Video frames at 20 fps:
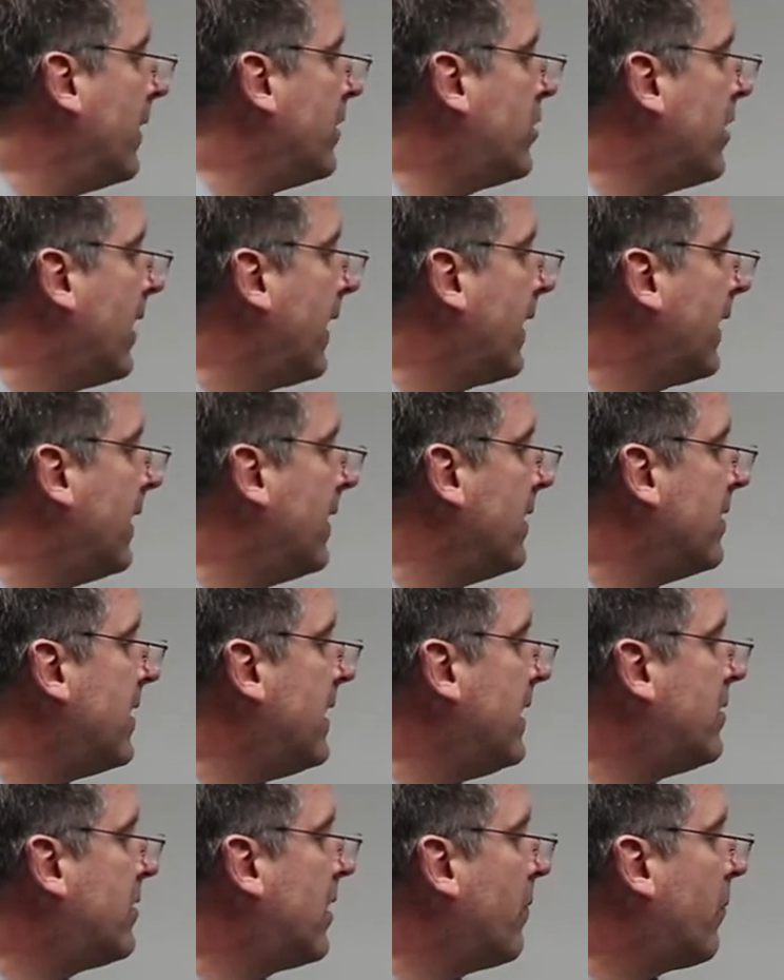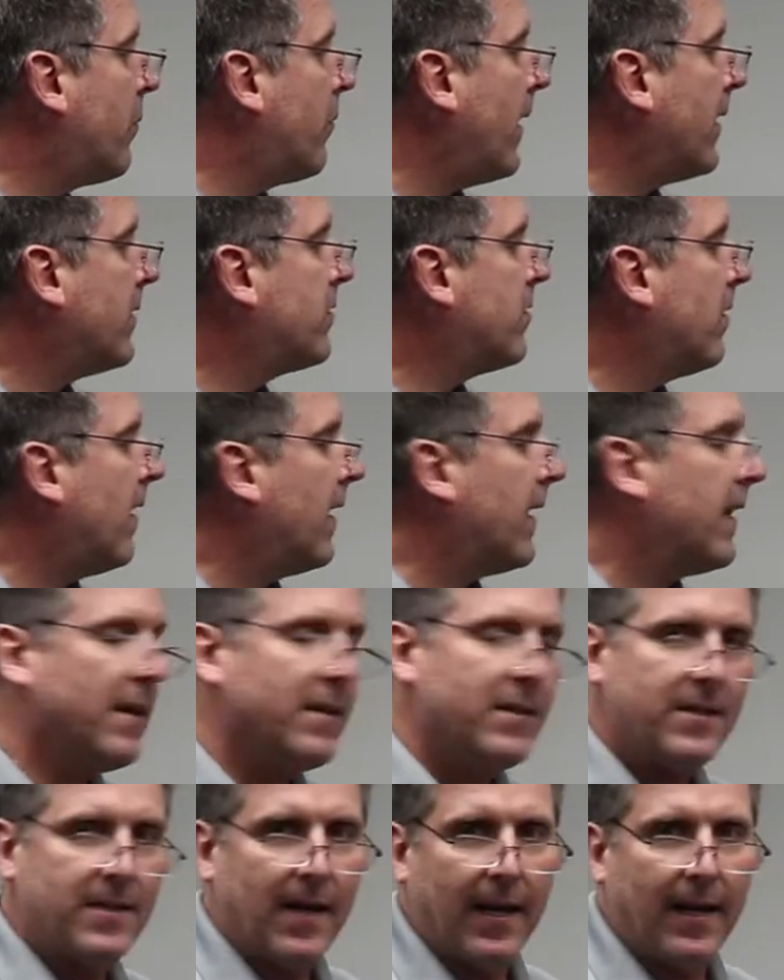to check is each compressor, like I
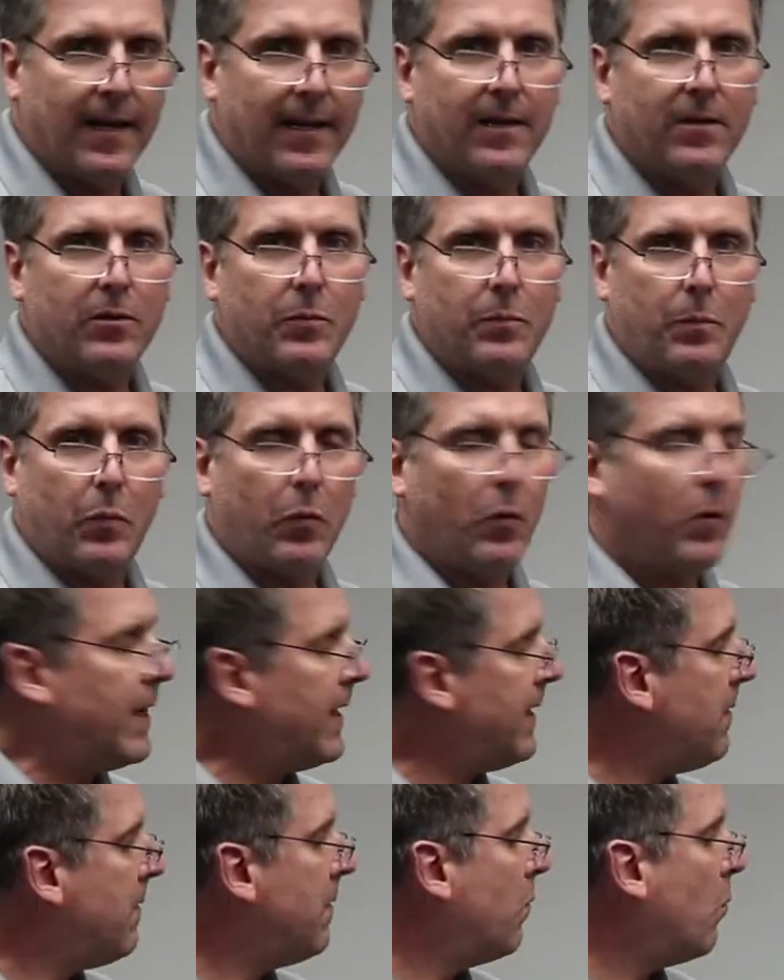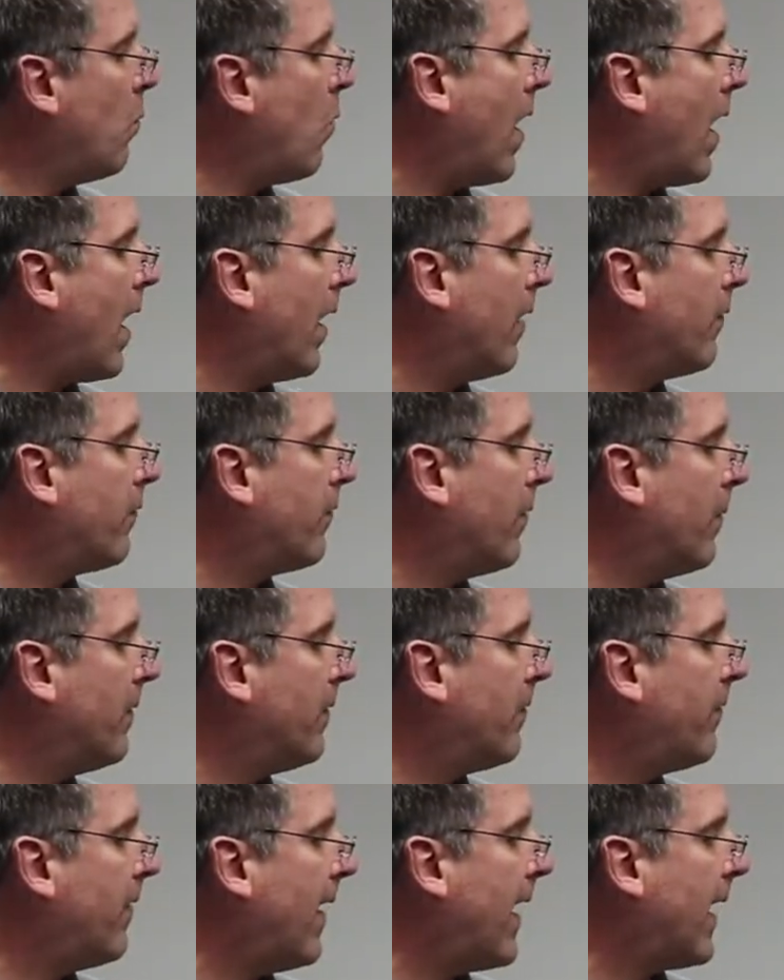said, is pre-wired from
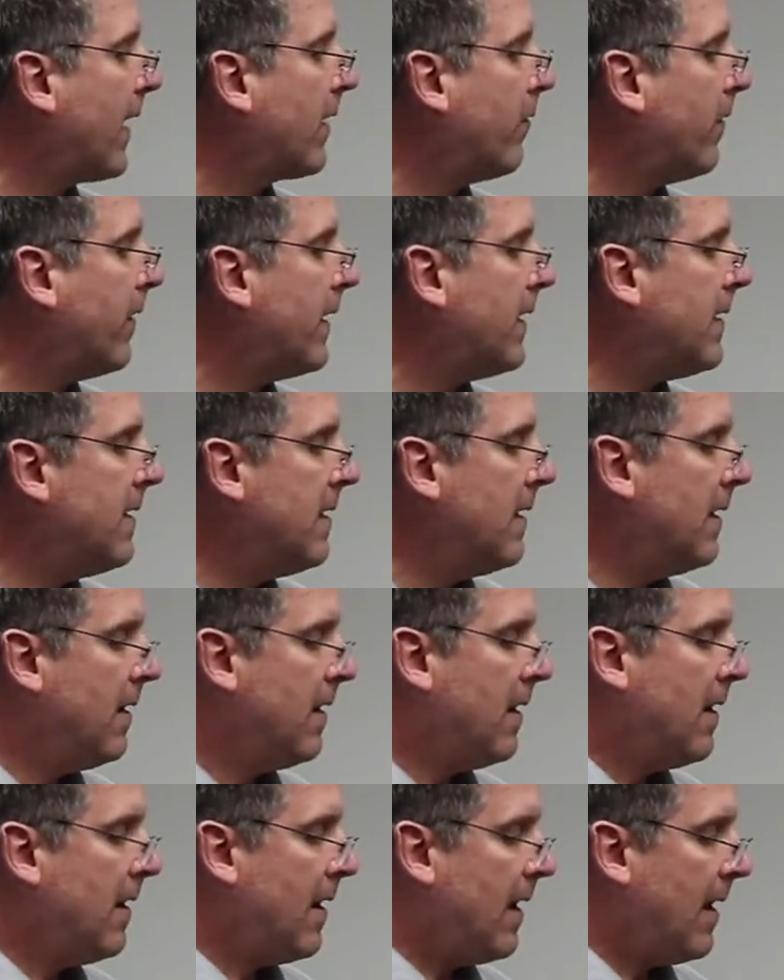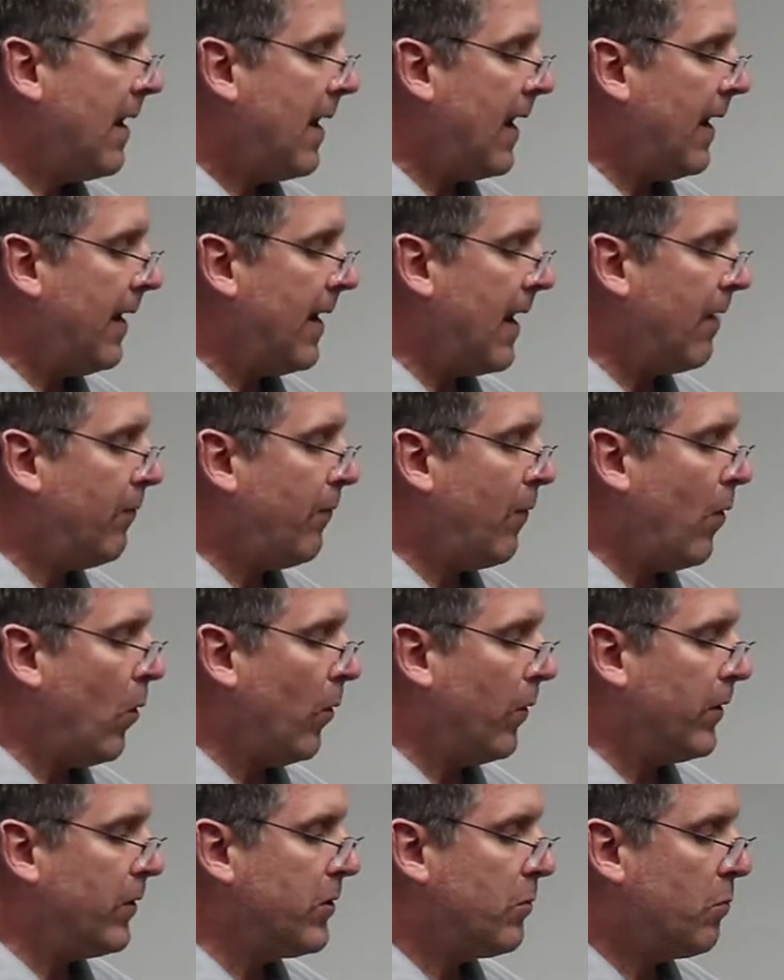the factory. And that
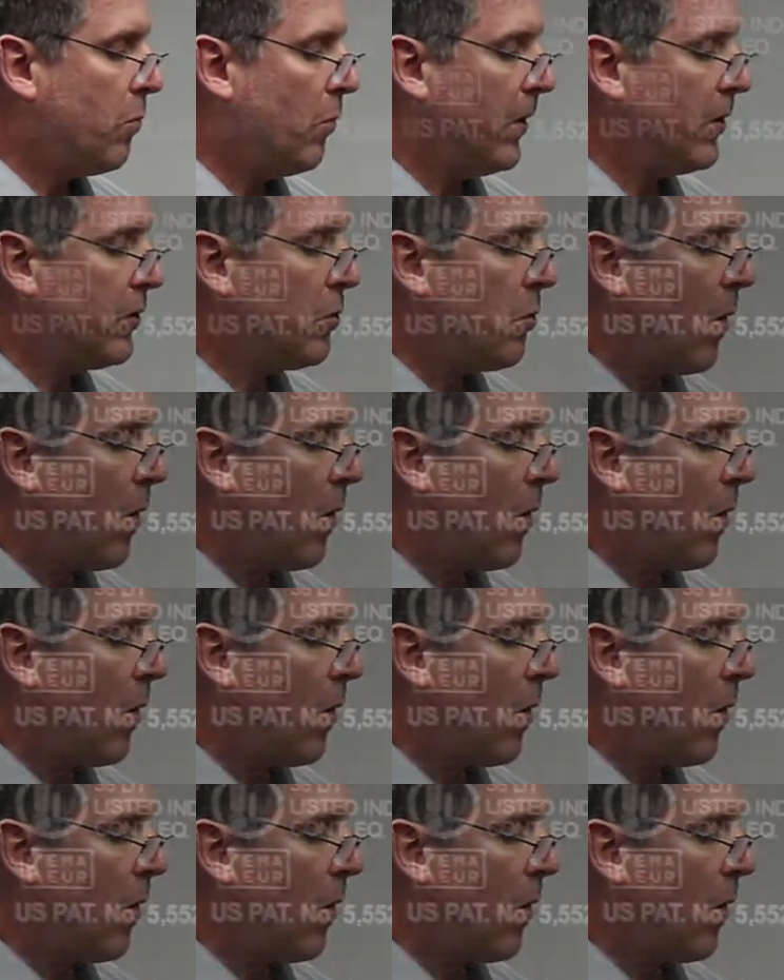voltage, what it's